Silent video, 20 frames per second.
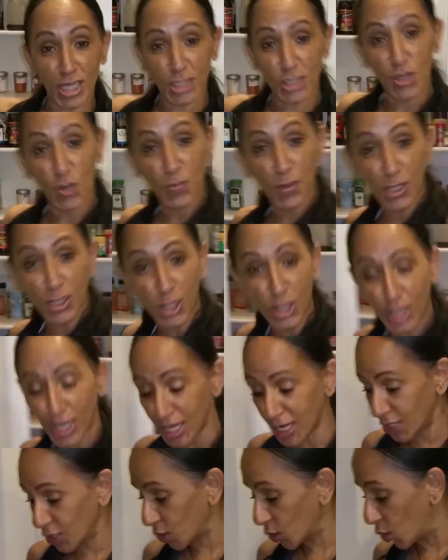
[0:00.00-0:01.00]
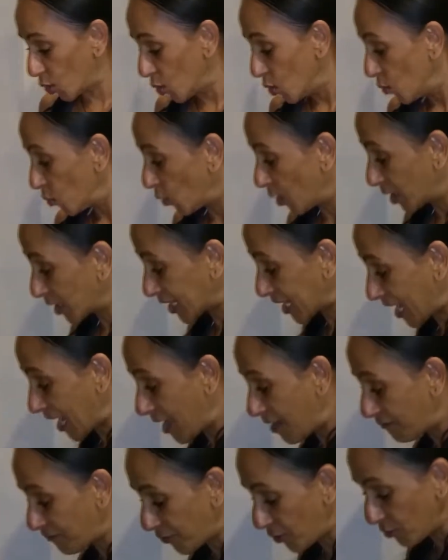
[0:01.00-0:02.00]
Take your Bacardi and a Coke. On
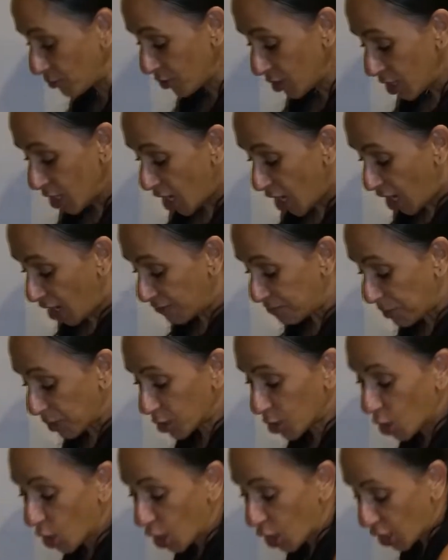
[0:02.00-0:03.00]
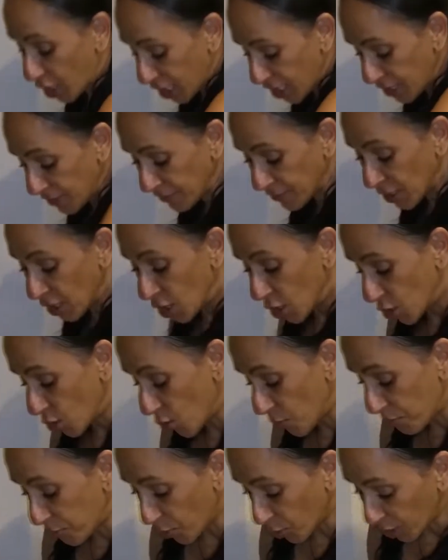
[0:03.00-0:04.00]
careful, a Bacardi,
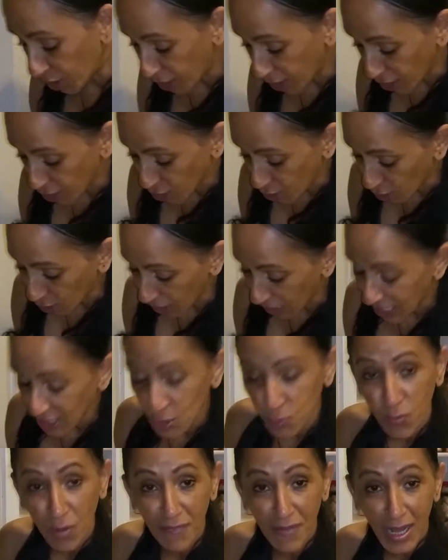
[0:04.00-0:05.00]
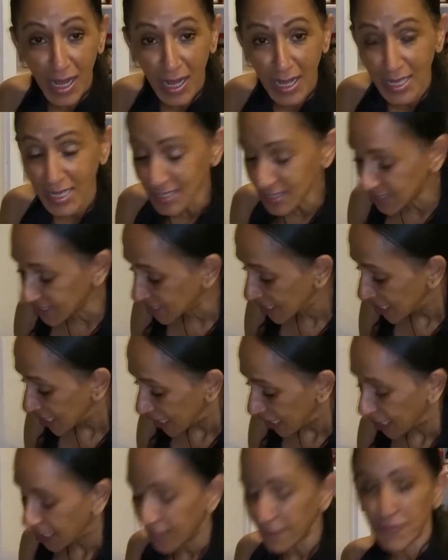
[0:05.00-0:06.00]
you put it in your glass with ice.
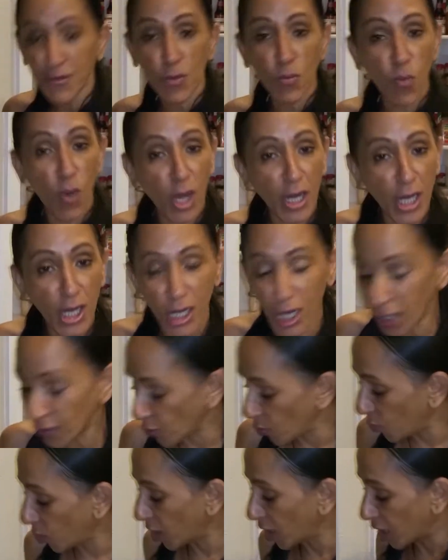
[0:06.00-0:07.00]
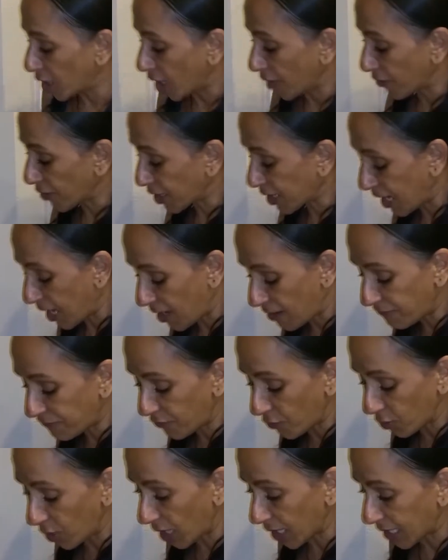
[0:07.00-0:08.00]
And if you want another one, another
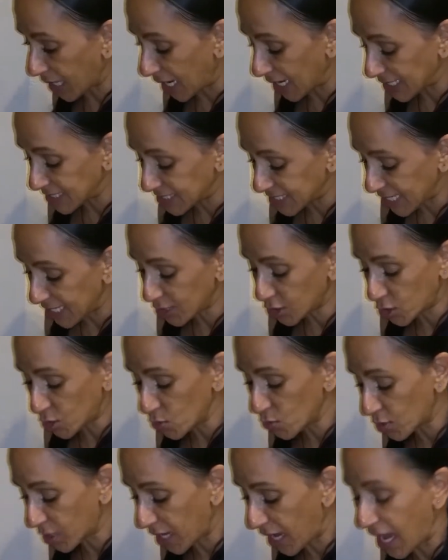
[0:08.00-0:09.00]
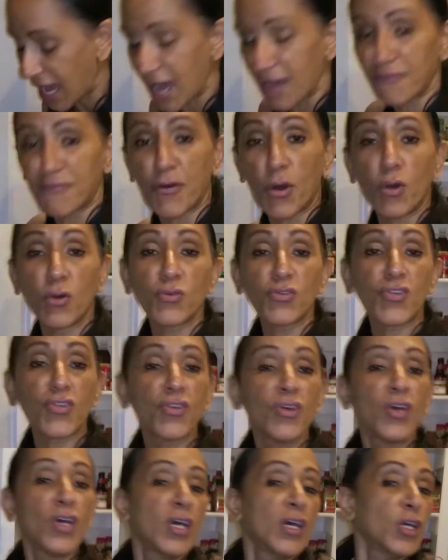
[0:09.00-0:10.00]
capful like I did. But two, two capfuls,
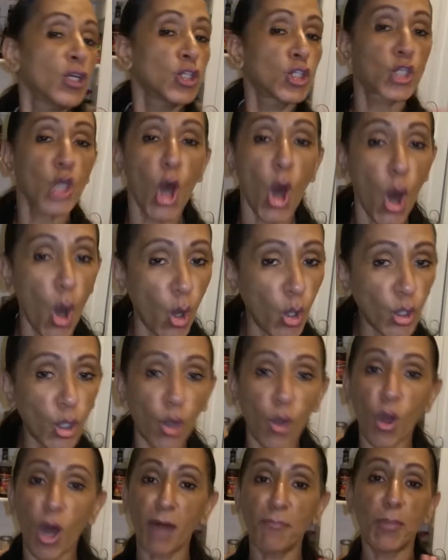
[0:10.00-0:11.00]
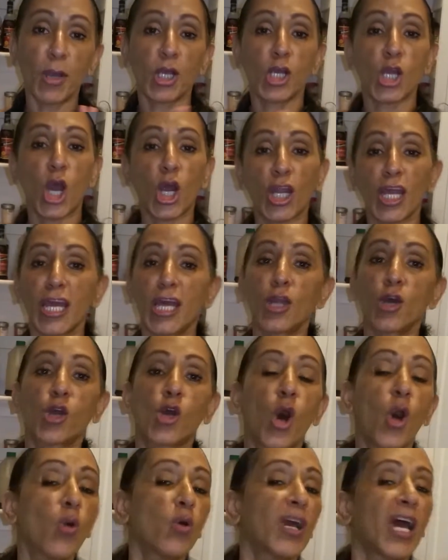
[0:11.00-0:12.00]
capfuls max. Total, a Bacardi and a
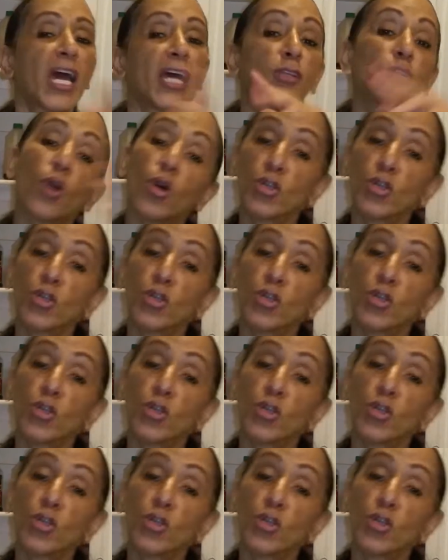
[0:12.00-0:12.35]
Coke, and